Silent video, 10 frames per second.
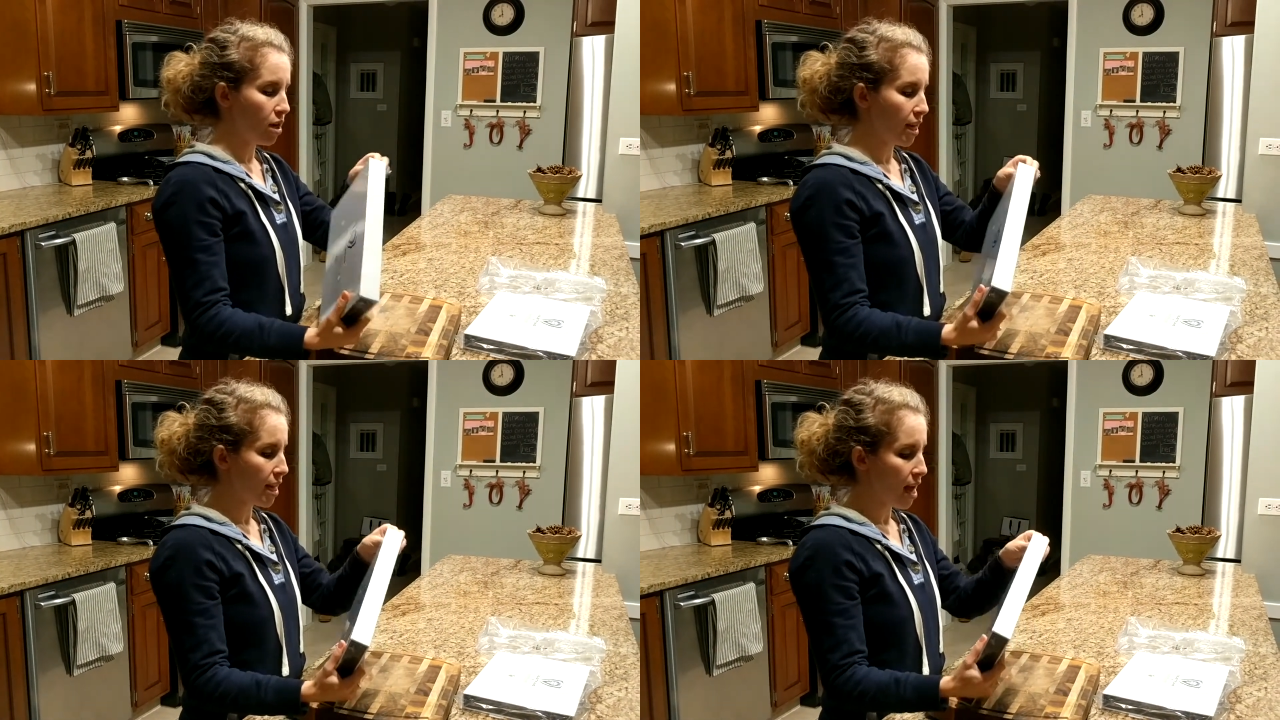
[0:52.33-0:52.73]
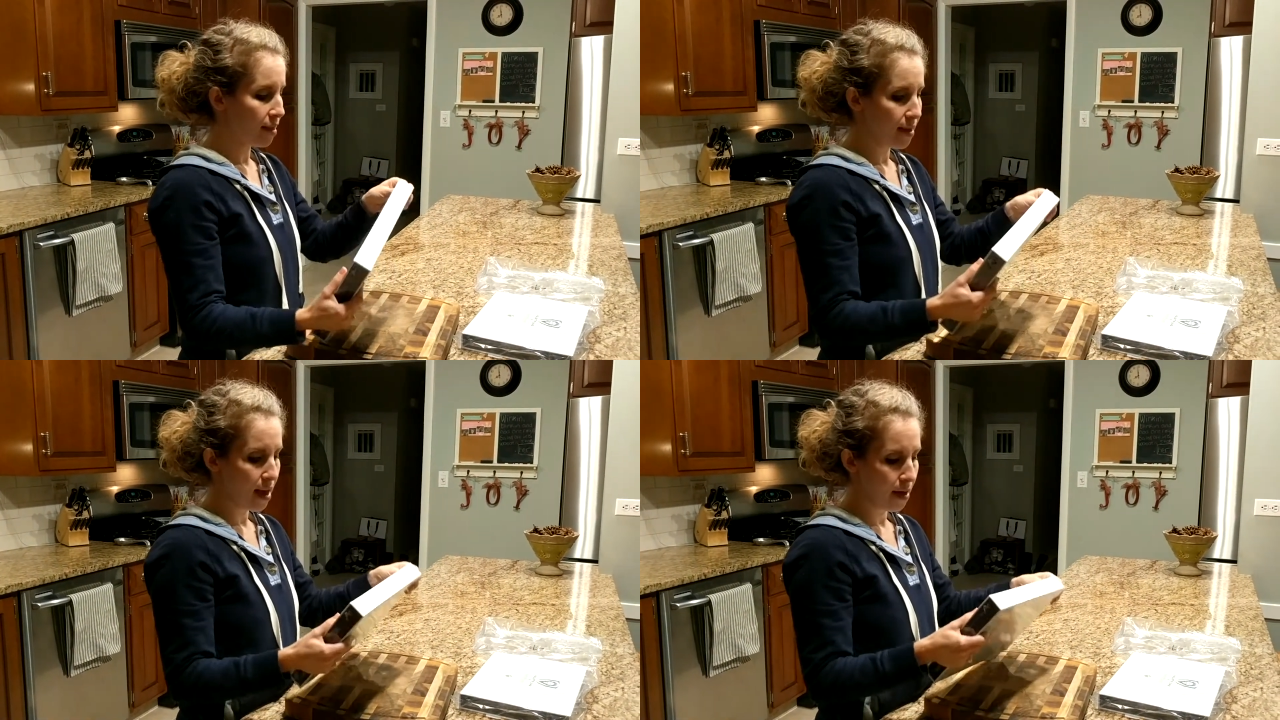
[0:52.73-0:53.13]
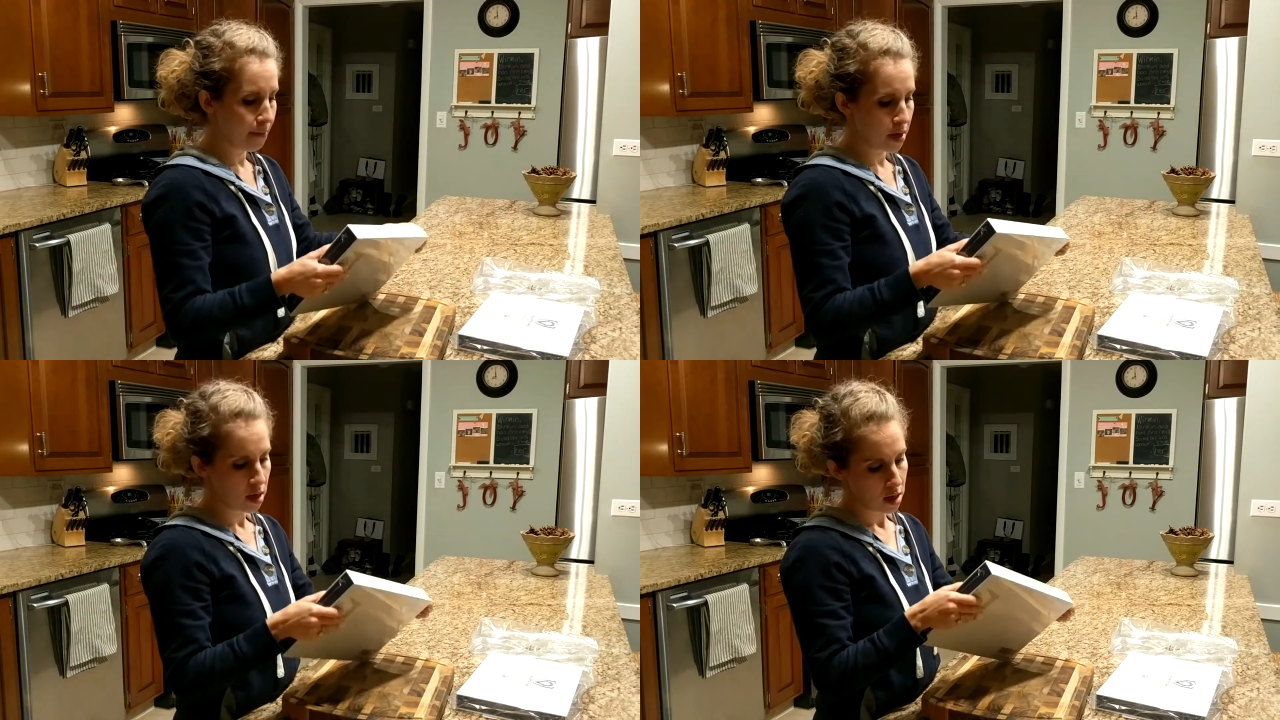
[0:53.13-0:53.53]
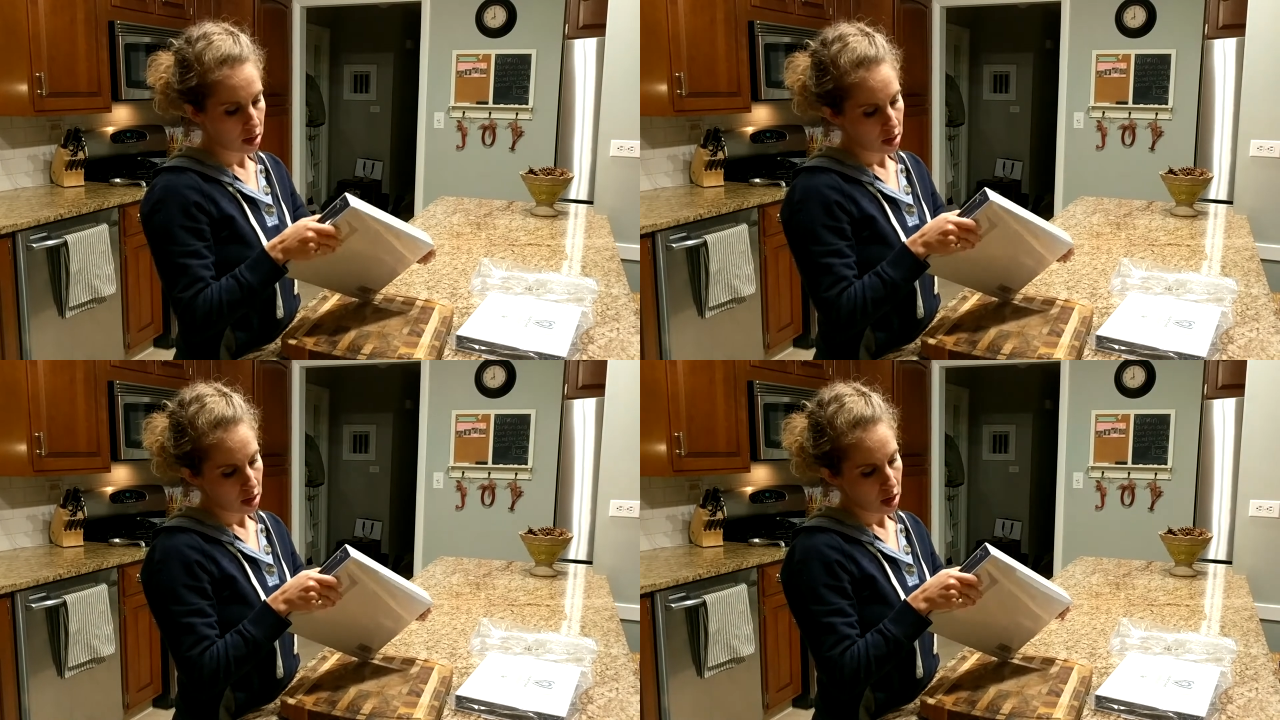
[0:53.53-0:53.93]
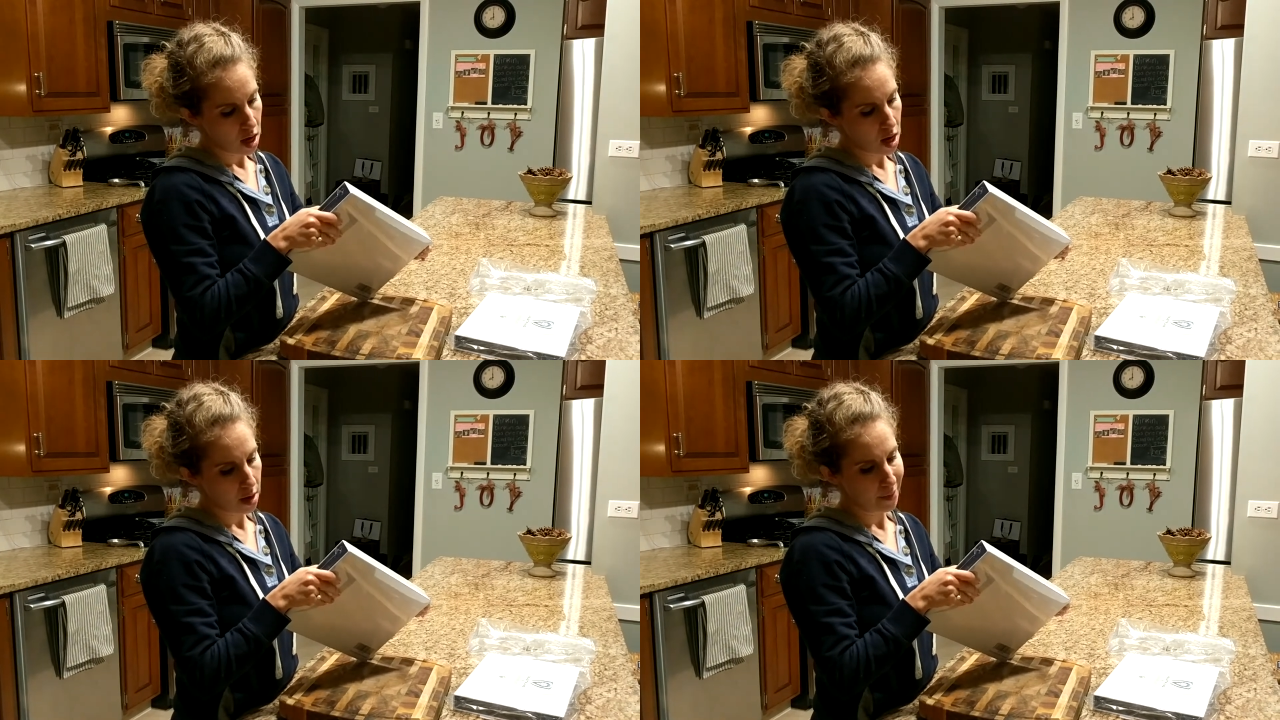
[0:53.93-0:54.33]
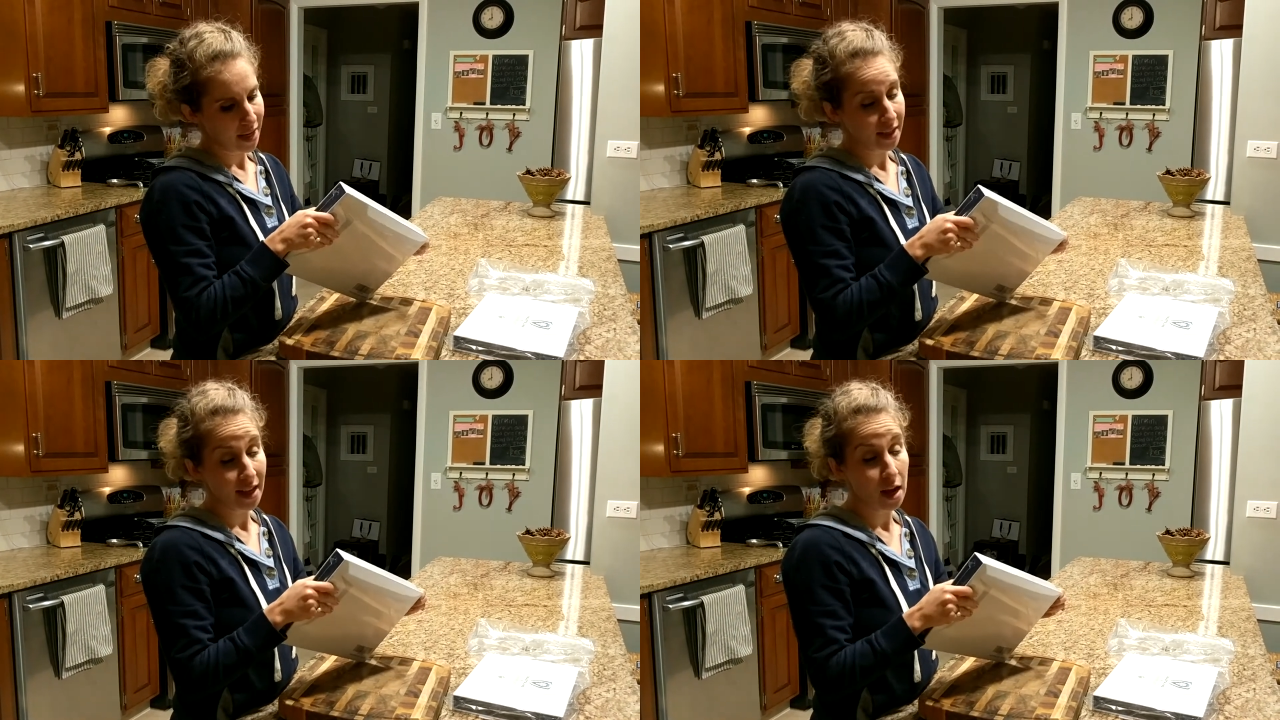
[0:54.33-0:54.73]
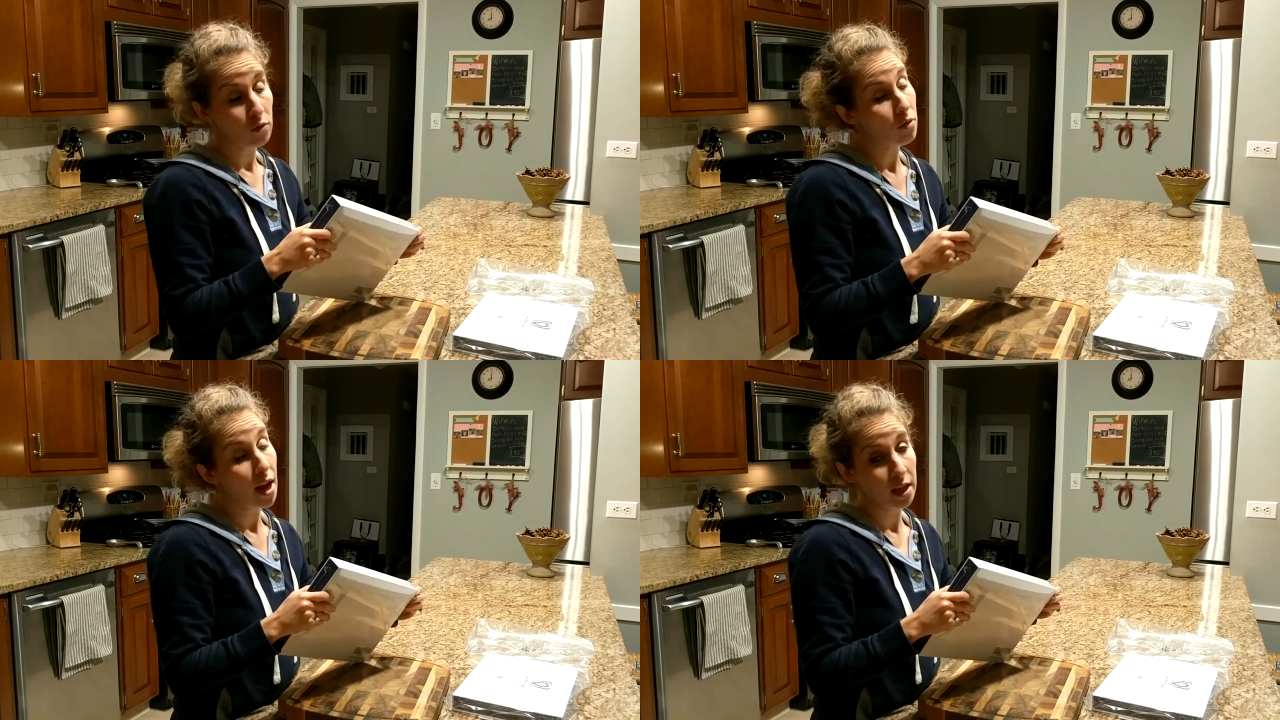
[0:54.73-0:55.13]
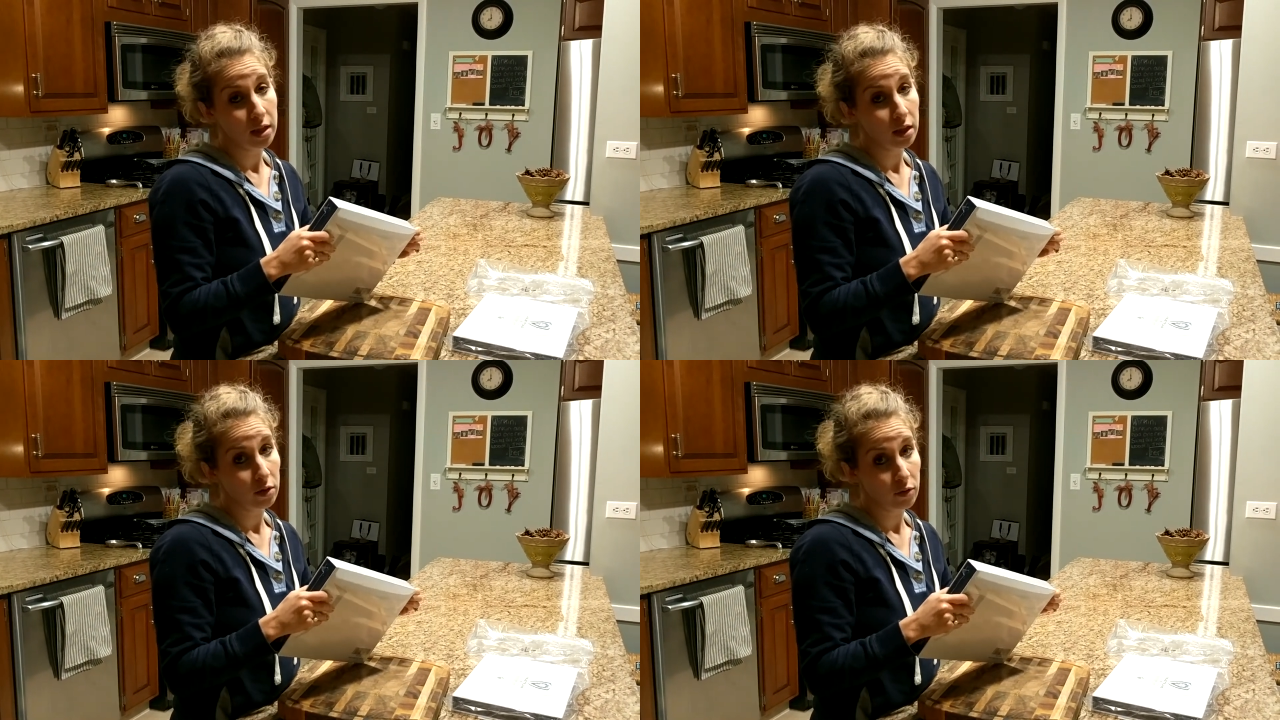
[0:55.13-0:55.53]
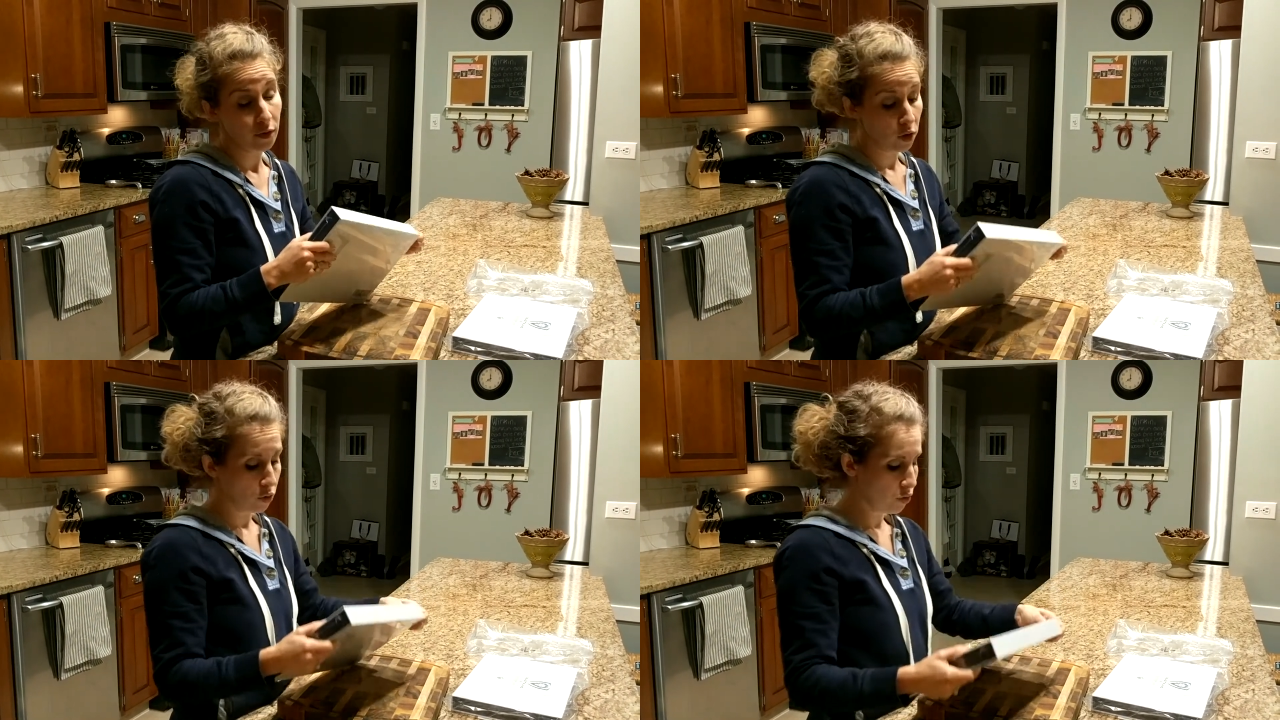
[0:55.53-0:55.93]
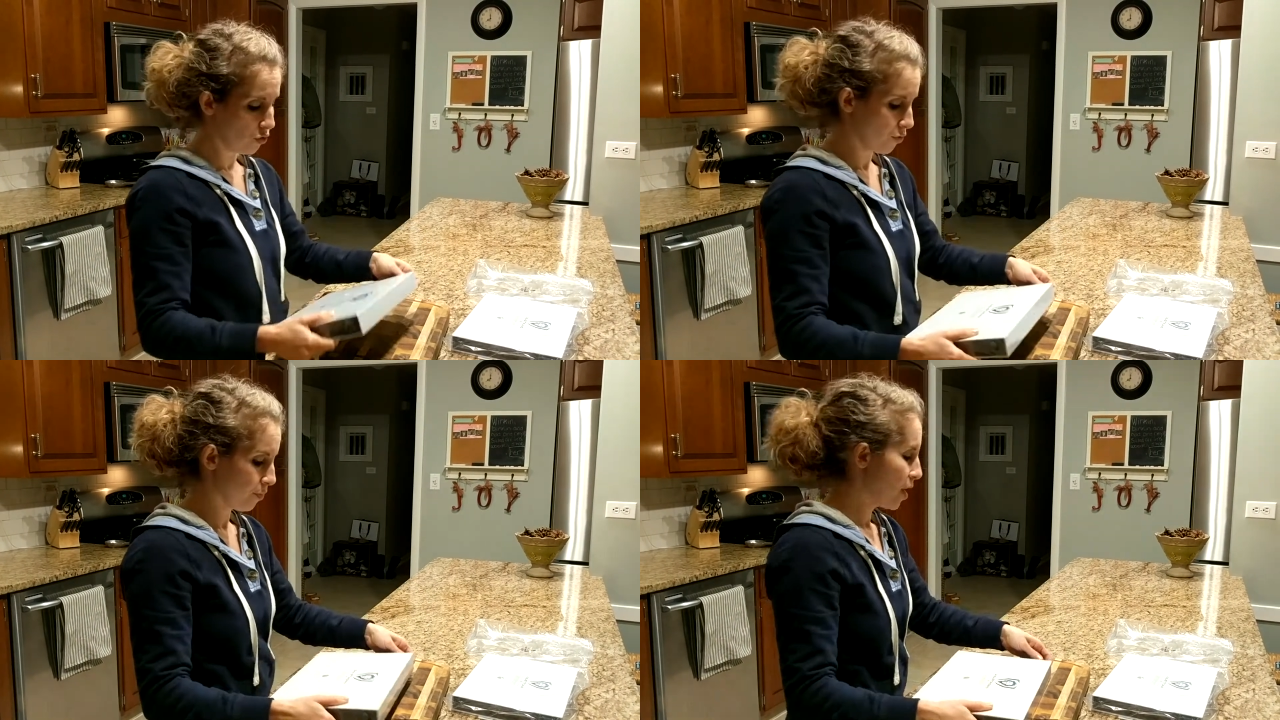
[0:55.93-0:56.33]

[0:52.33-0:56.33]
I got them uh, because they have excellent reviews.